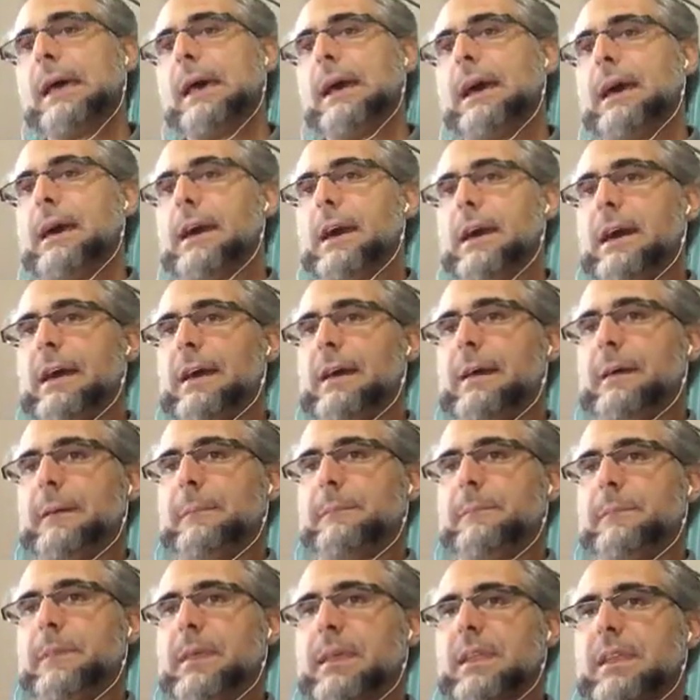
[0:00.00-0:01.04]

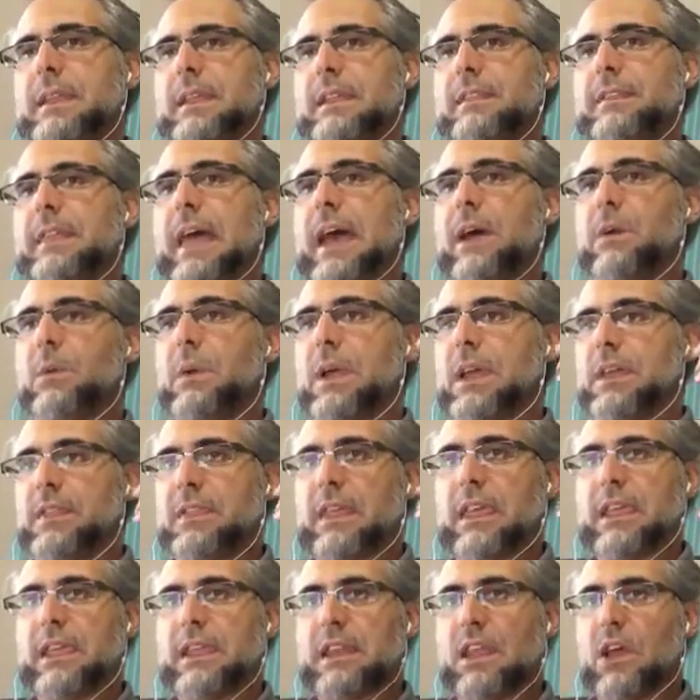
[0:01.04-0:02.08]
And that way
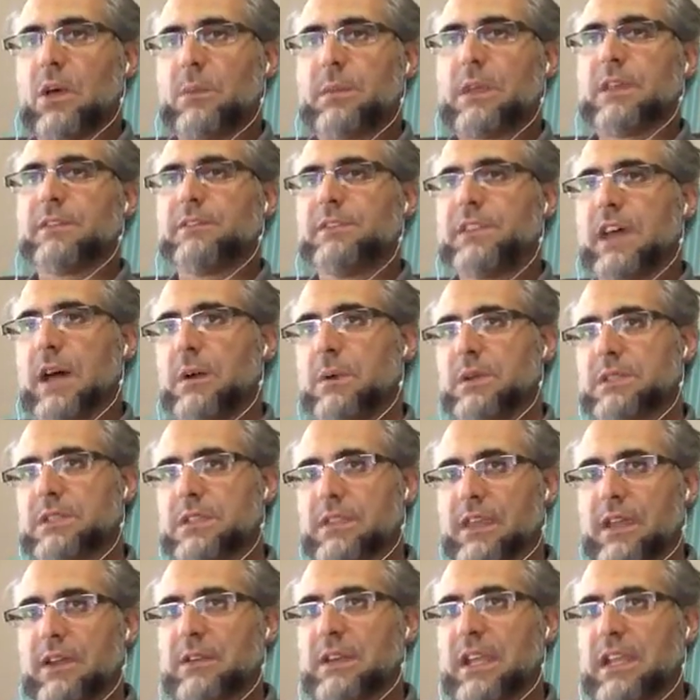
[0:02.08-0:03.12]
they can help give dawah to
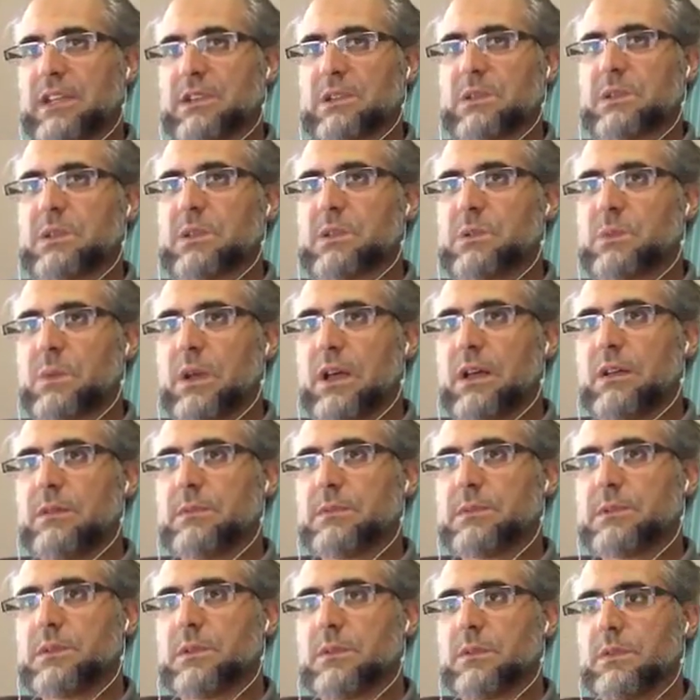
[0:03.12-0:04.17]
their nations as well.
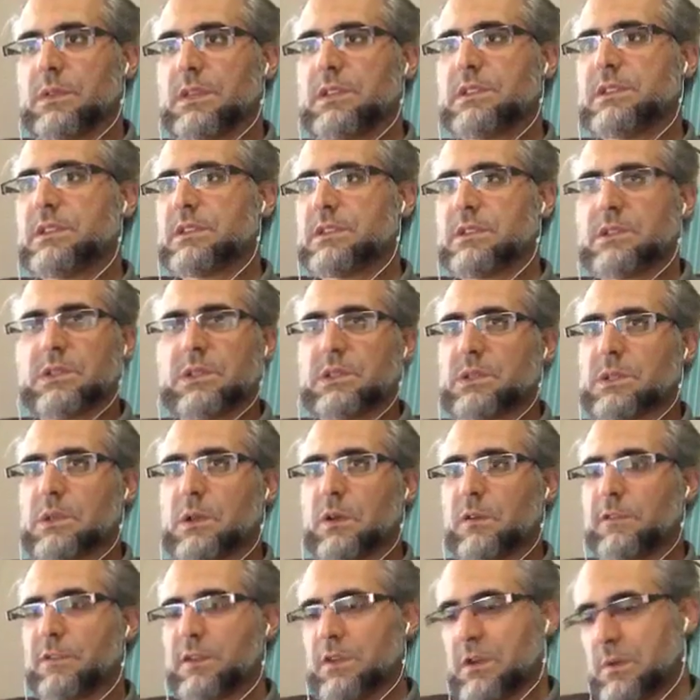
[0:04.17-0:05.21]
So this doesn't just
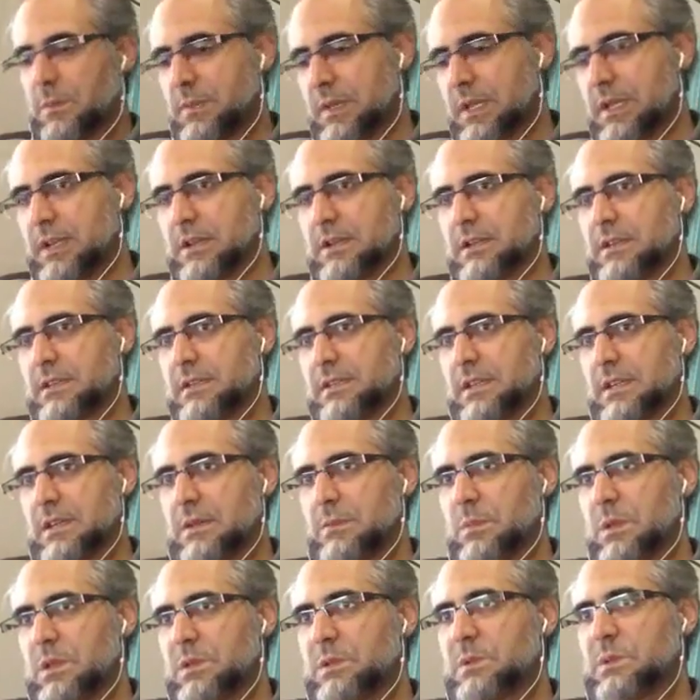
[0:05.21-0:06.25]
go for European
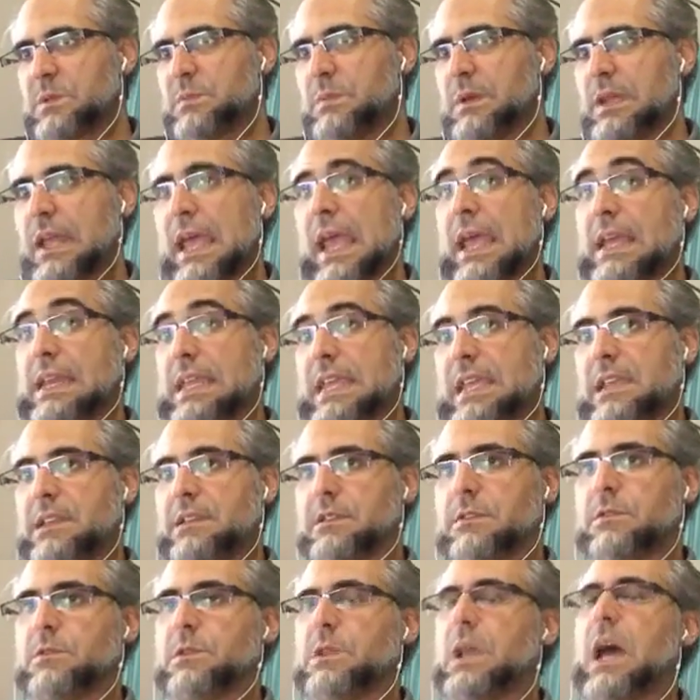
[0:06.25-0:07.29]
descendant Muslims, but any
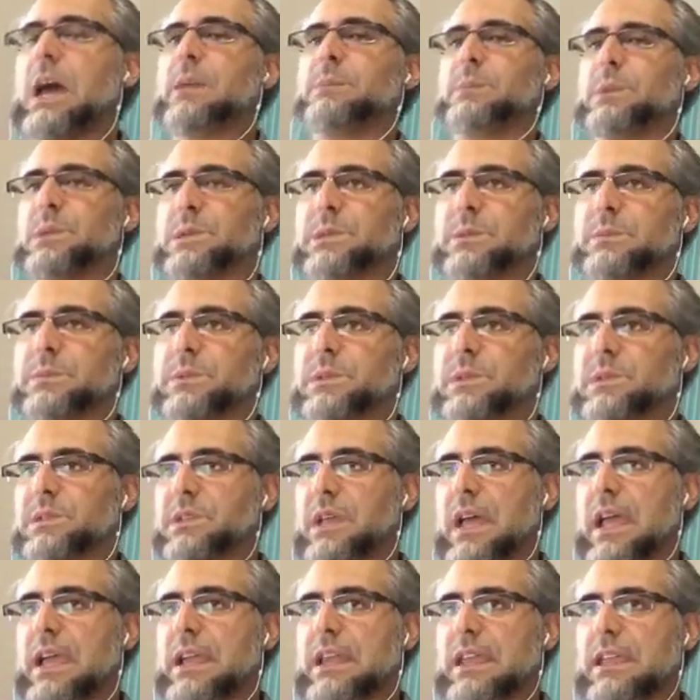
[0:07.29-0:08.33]
non-Muslim
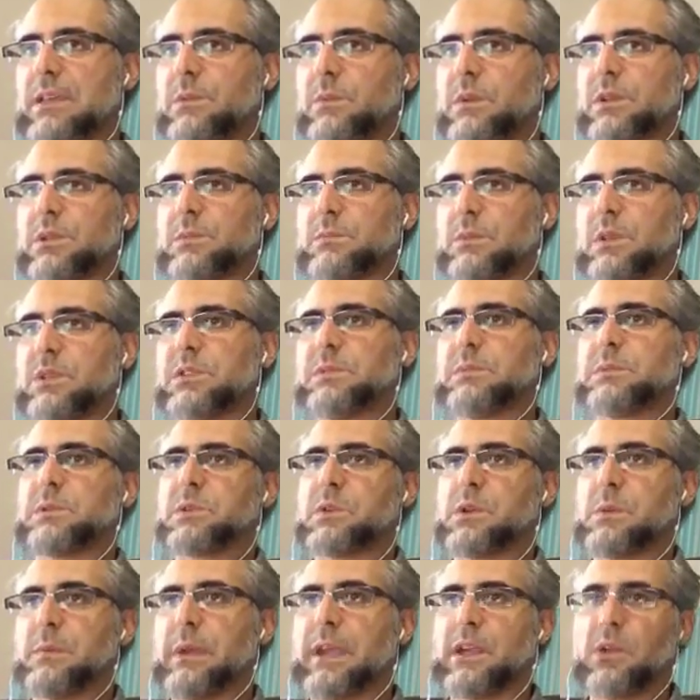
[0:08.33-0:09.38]
society in which Muslims
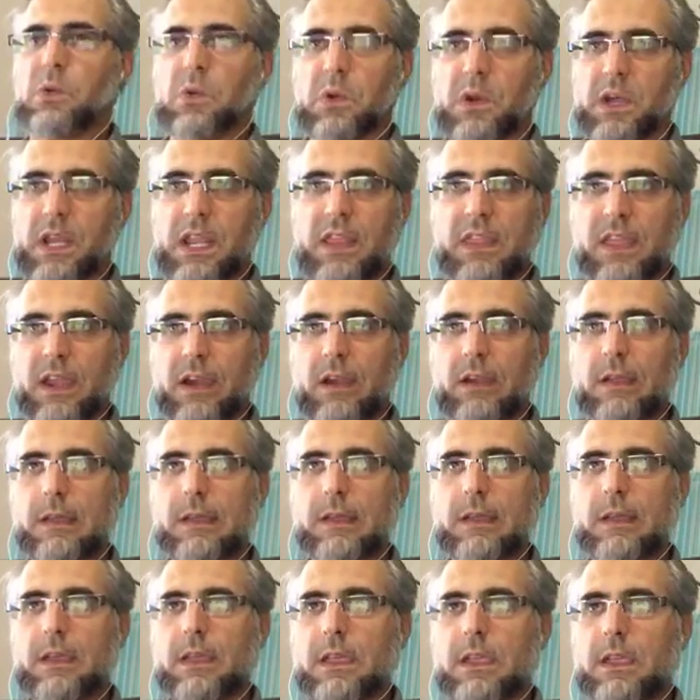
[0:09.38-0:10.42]
are a minority there.
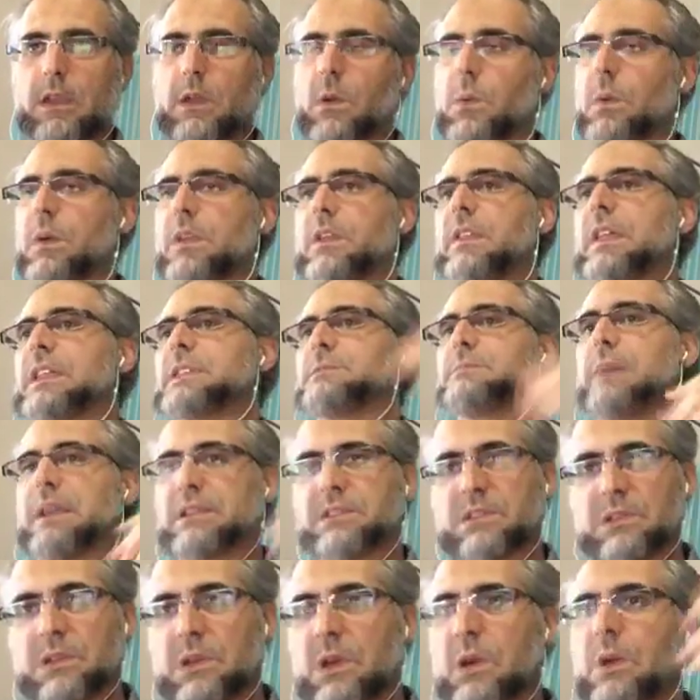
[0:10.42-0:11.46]
Whether that's
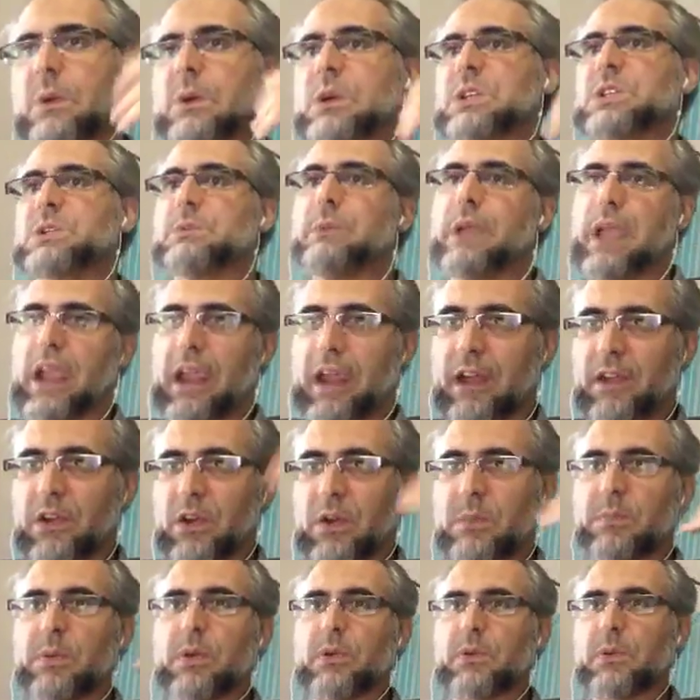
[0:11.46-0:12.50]
Mexico or Japan
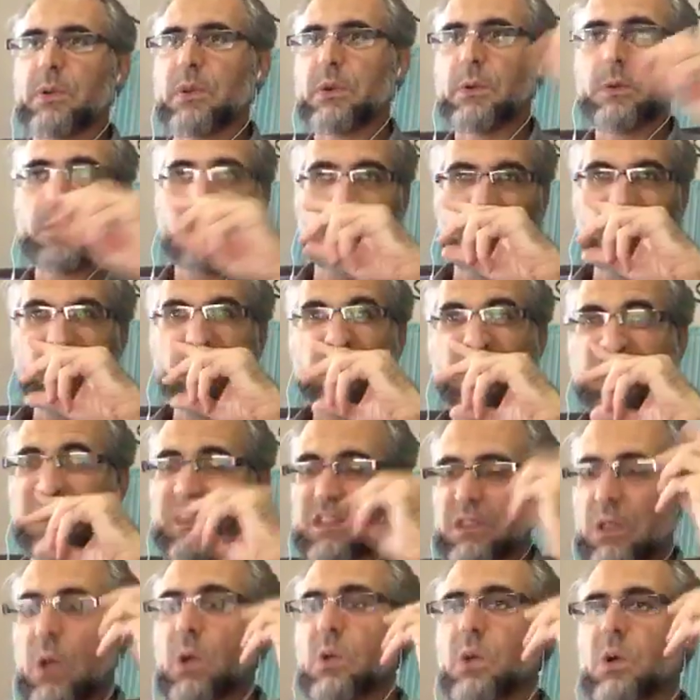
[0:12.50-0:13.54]
or Peru, the
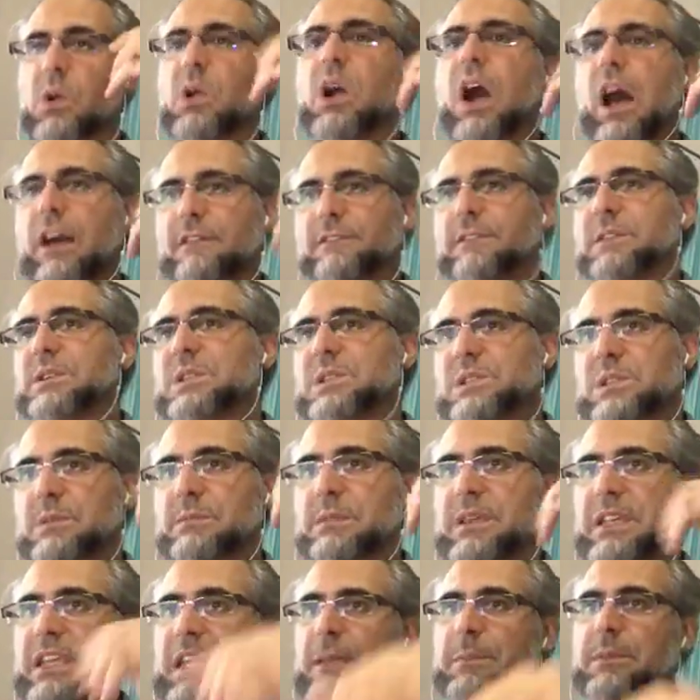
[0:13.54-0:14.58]
local converts should
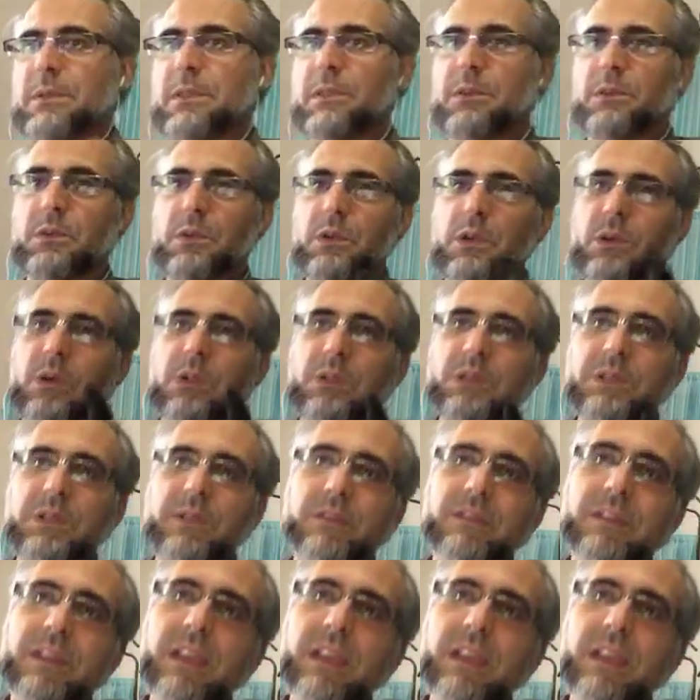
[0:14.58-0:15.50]
be keeping their own culture.